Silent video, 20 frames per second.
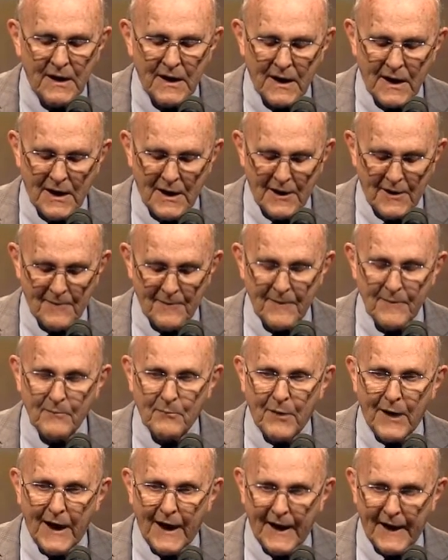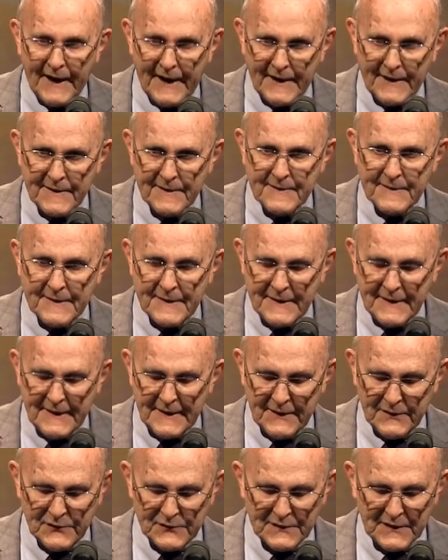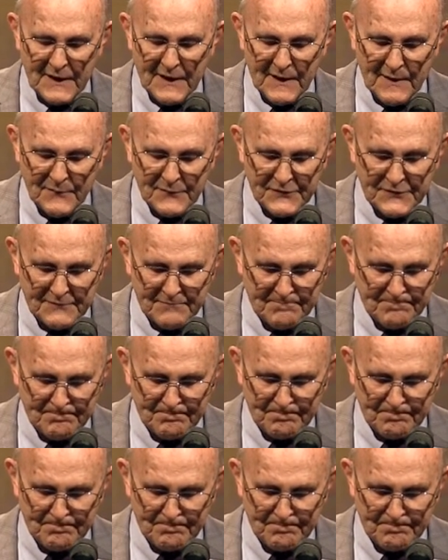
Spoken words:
by Islams.